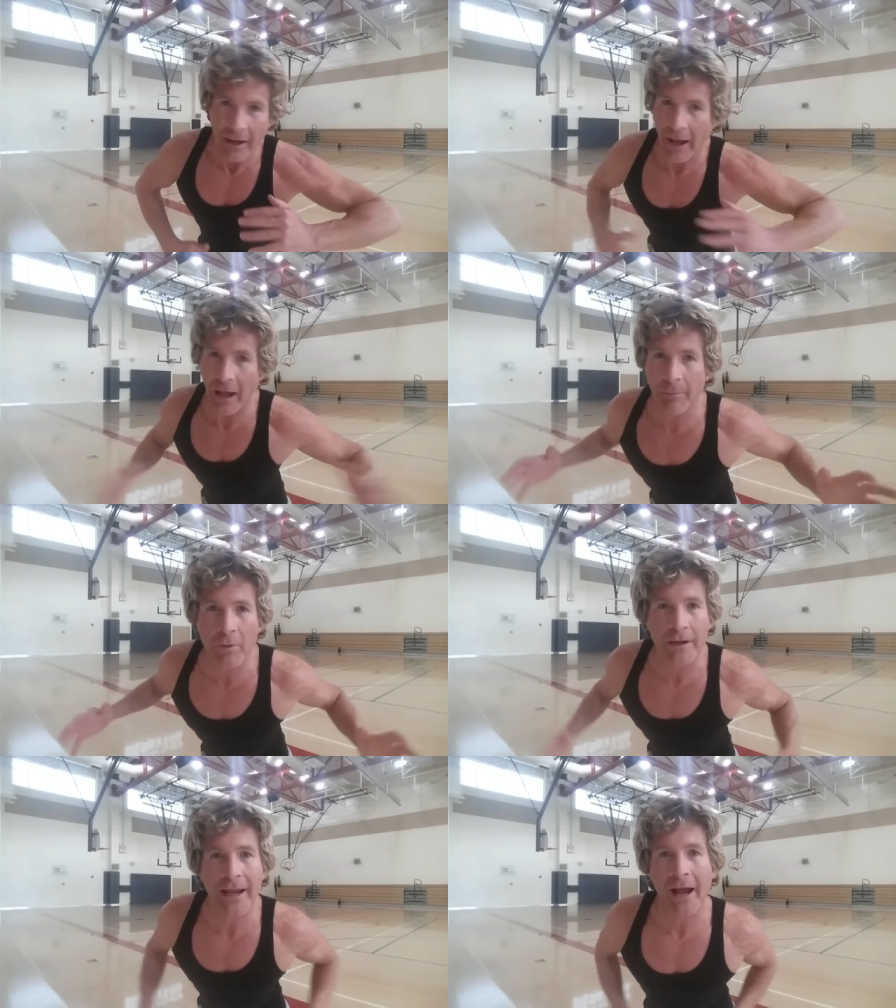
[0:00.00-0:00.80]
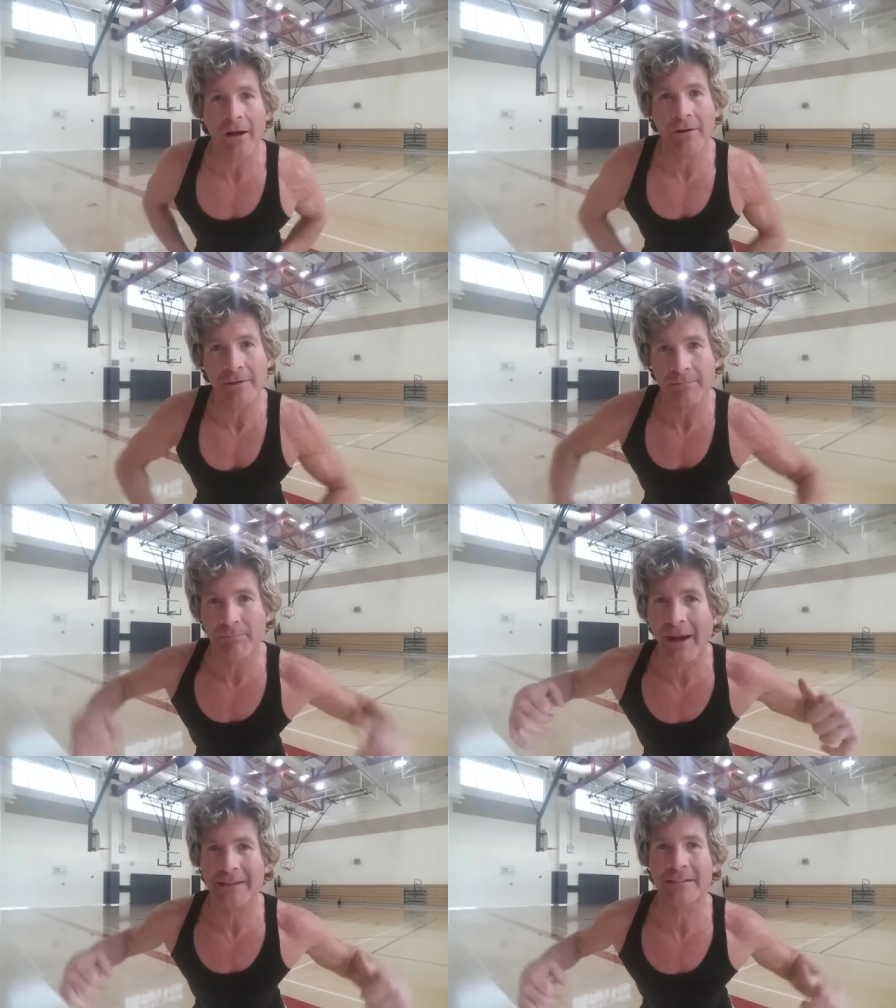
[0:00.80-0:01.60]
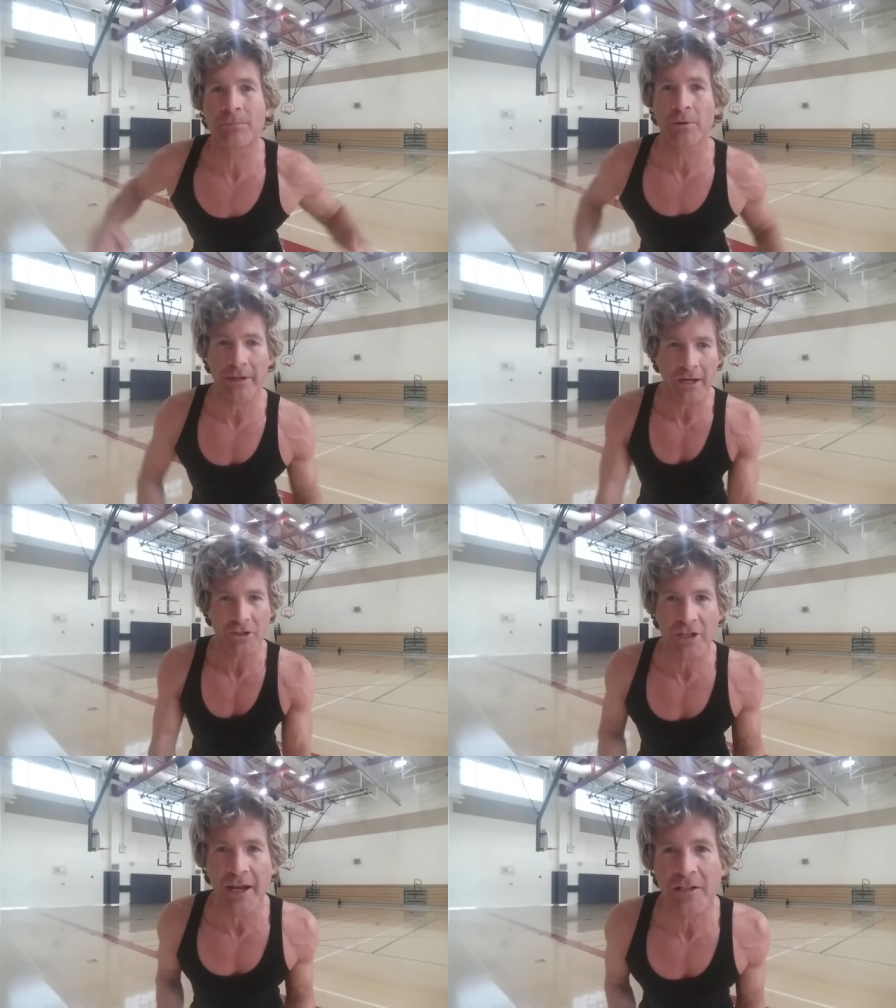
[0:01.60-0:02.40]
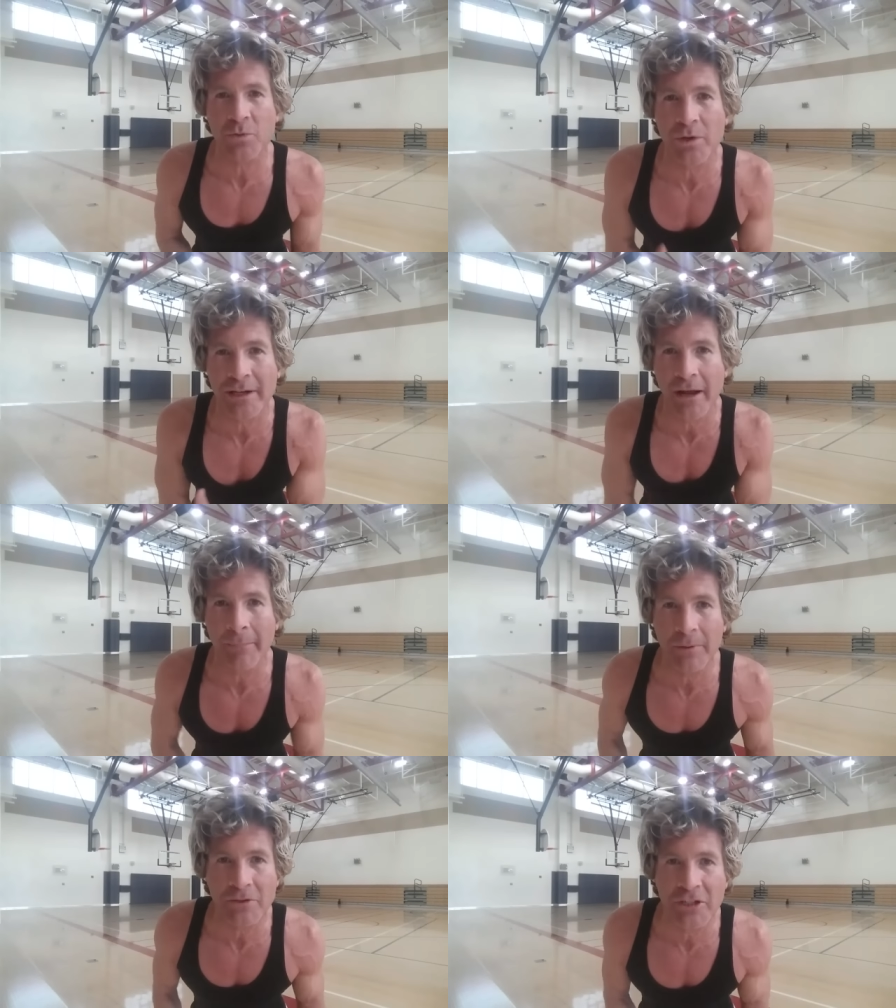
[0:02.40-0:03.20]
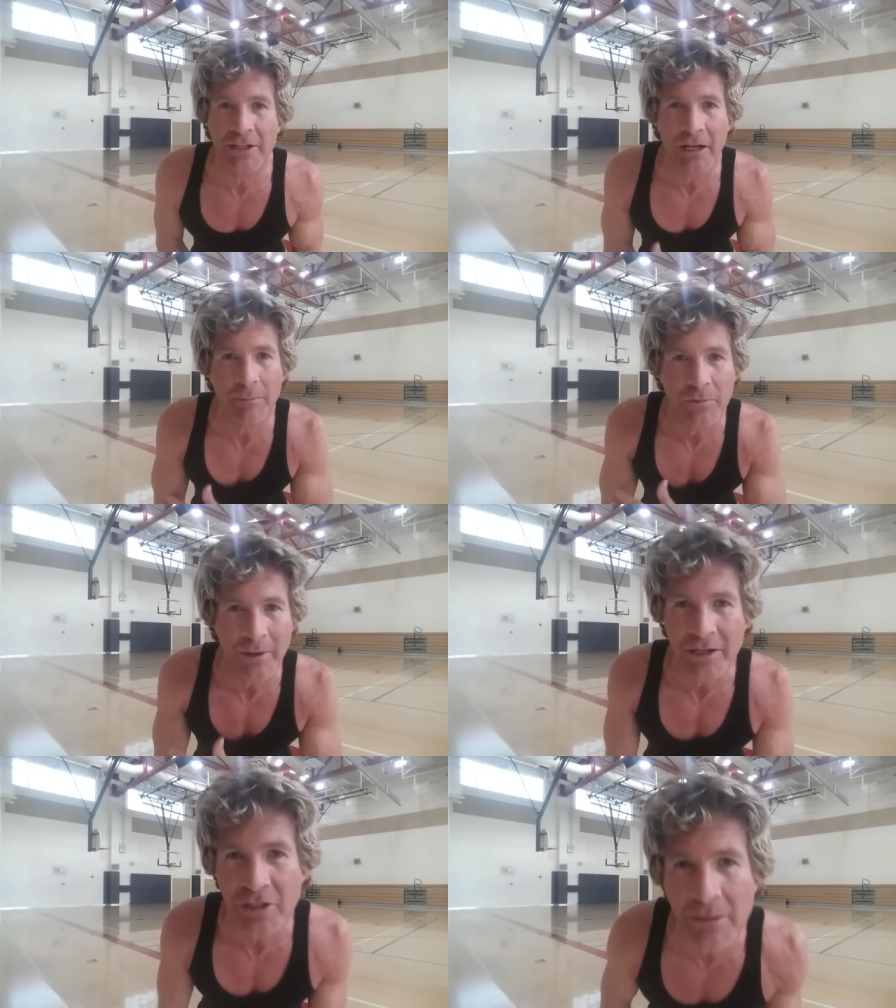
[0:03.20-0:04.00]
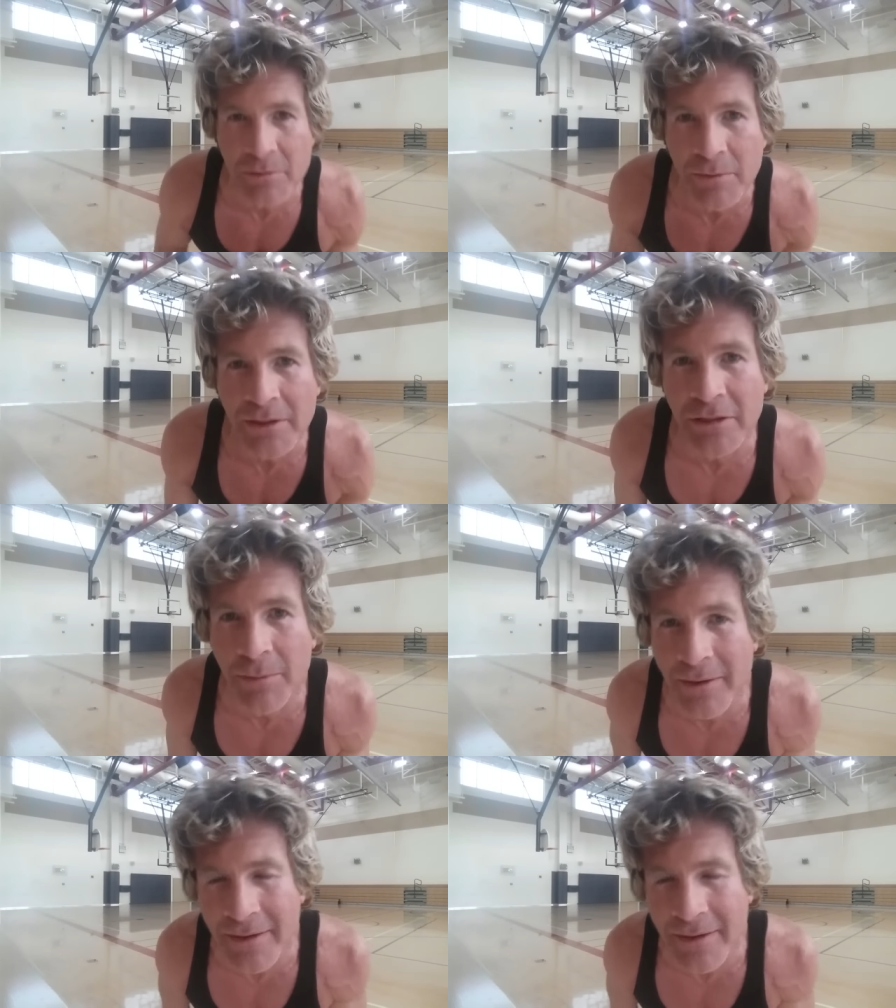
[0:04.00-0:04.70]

ab workout, bicep workout, chest workout, chin ups, weighted chin ups, military